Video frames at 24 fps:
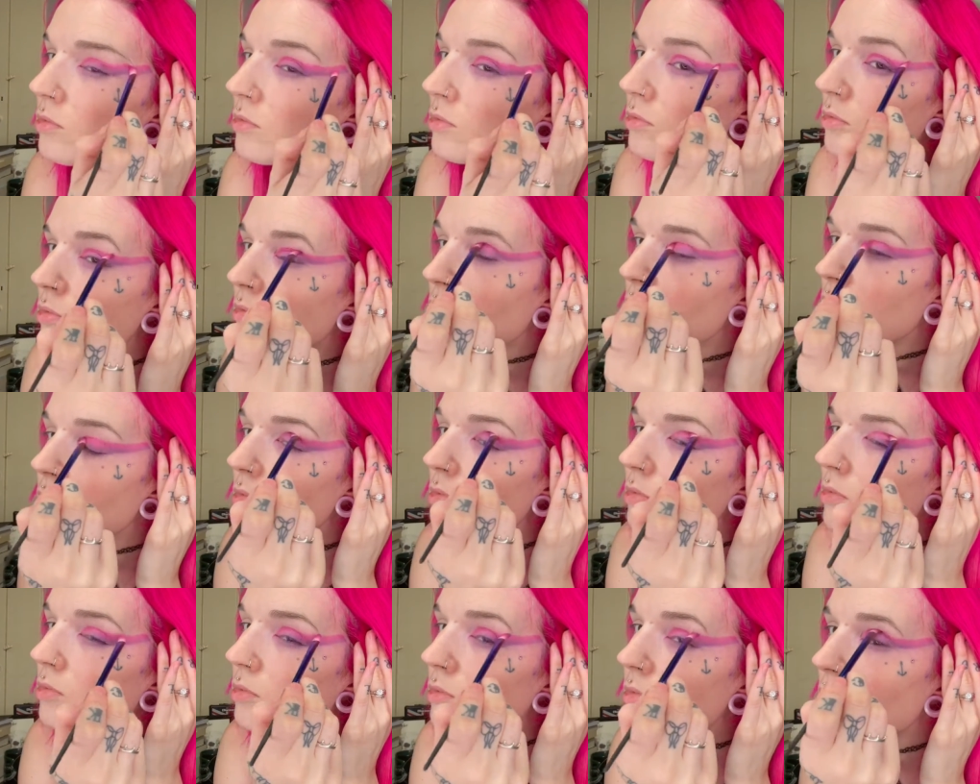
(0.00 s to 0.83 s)
drag
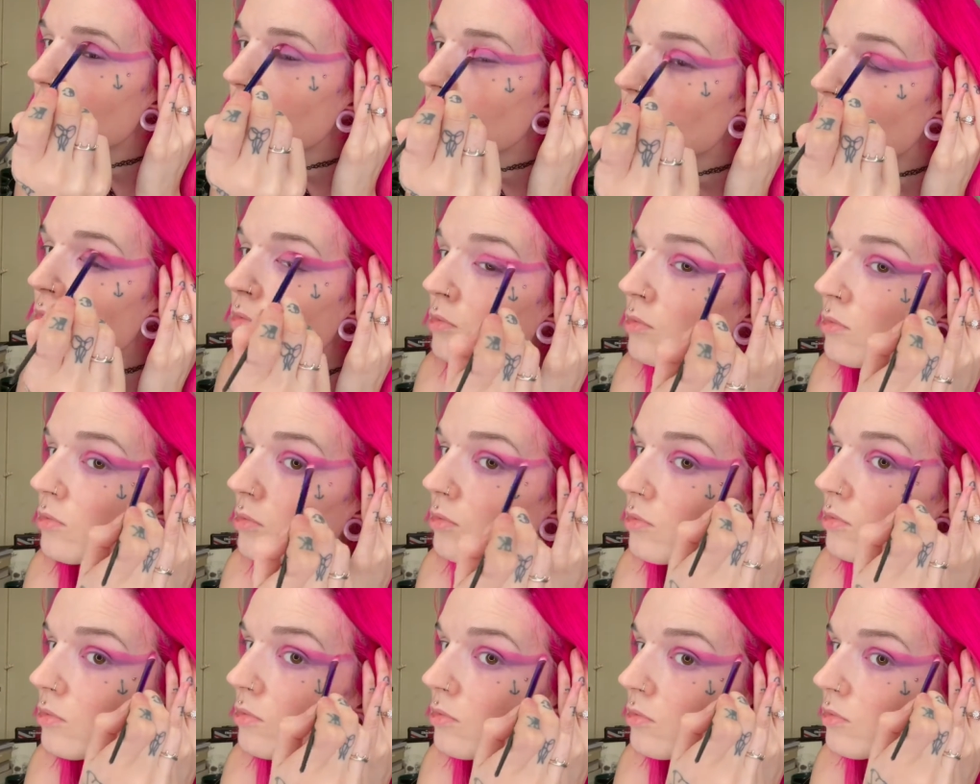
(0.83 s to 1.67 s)
it out.
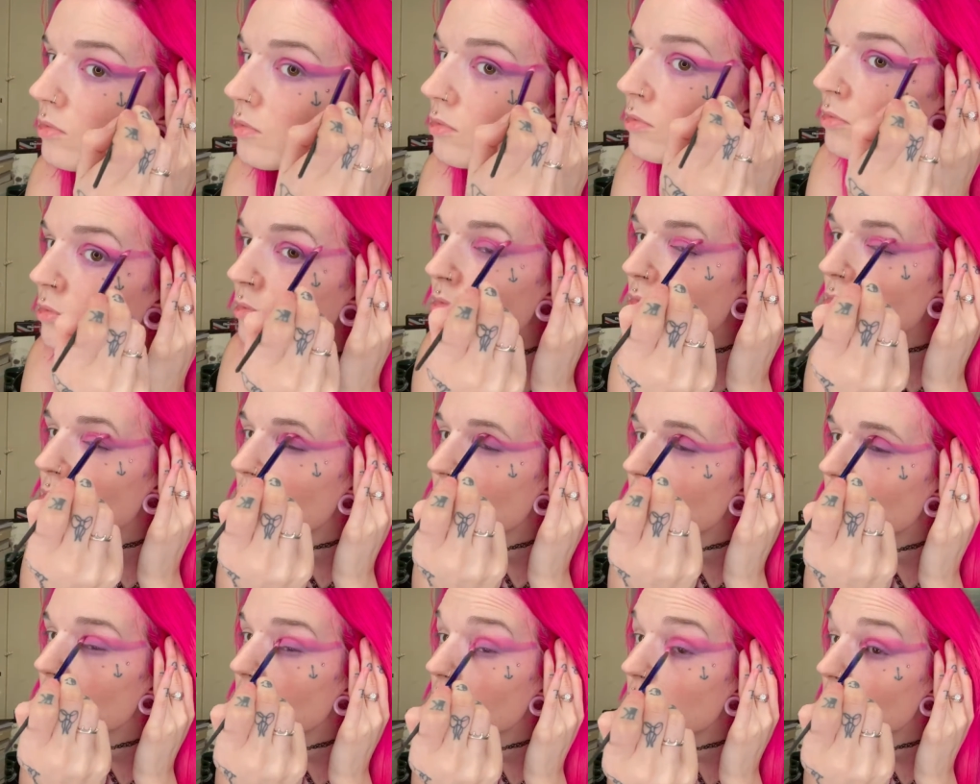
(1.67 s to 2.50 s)
It looks
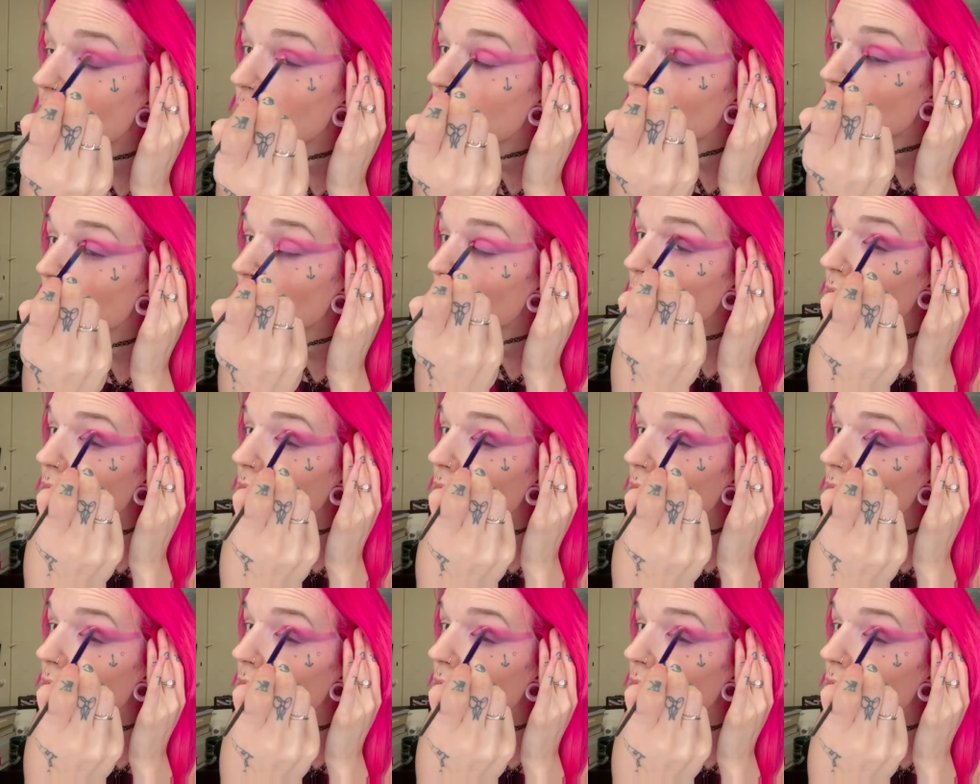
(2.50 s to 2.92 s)
crazy right now, that's